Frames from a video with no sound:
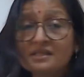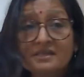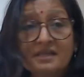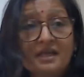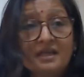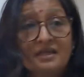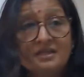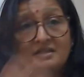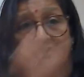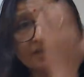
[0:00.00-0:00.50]

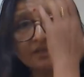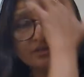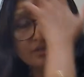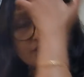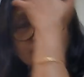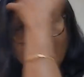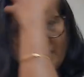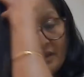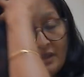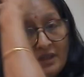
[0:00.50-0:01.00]
science,
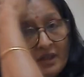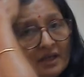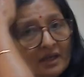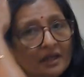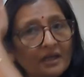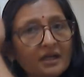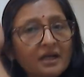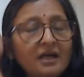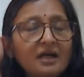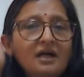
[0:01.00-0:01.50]
actually
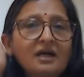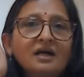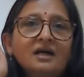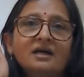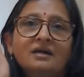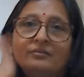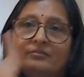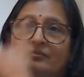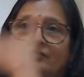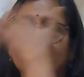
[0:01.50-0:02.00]

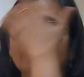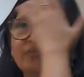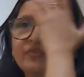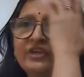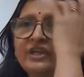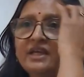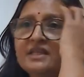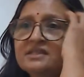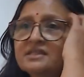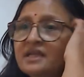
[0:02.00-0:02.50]

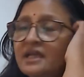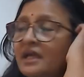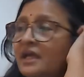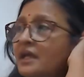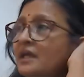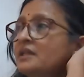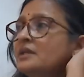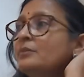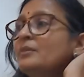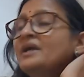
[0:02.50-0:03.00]
we can
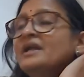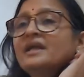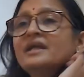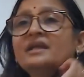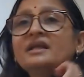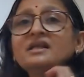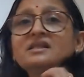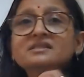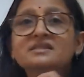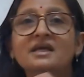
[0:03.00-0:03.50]
say the
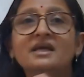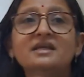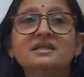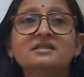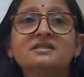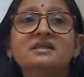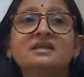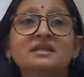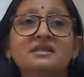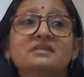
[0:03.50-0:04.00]
material
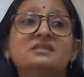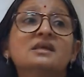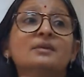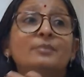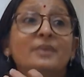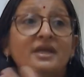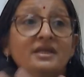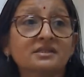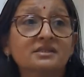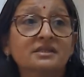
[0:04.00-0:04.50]
science is the
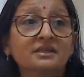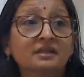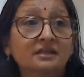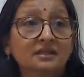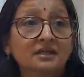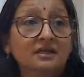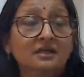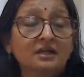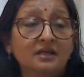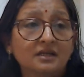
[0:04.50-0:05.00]
basic
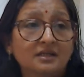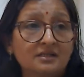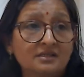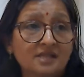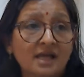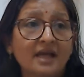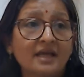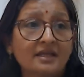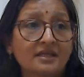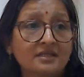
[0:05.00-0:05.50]

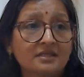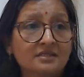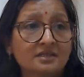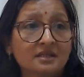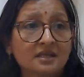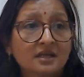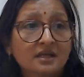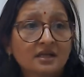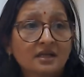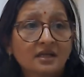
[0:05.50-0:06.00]
science
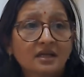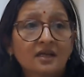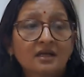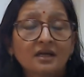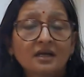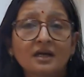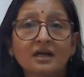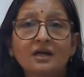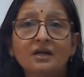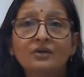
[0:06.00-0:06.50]

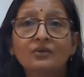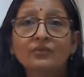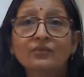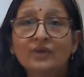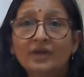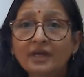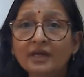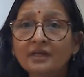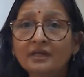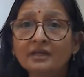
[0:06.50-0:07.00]

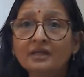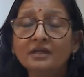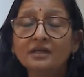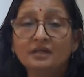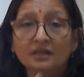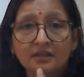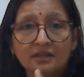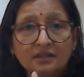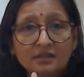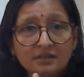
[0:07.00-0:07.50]
where
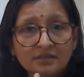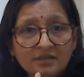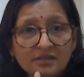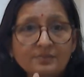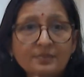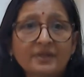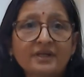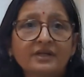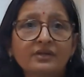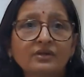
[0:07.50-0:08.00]
this
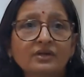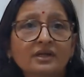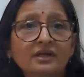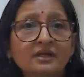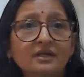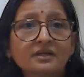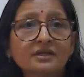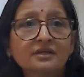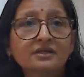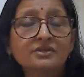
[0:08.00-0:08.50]

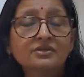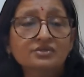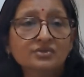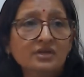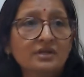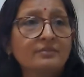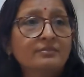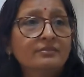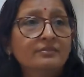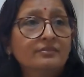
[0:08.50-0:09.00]
particular
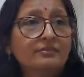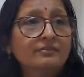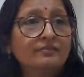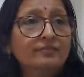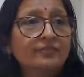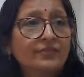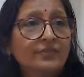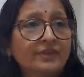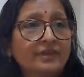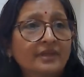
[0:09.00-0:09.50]
stream
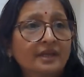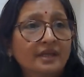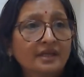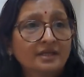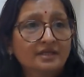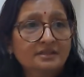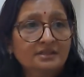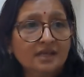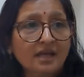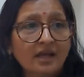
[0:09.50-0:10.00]

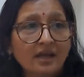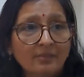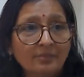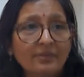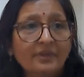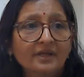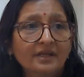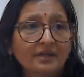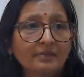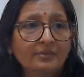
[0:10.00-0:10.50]
is
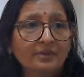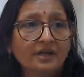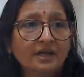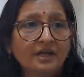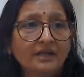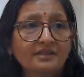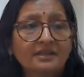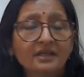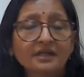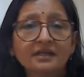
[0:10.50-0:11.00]
applicable.
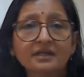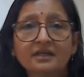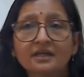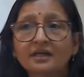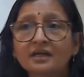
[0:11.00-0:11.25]
I think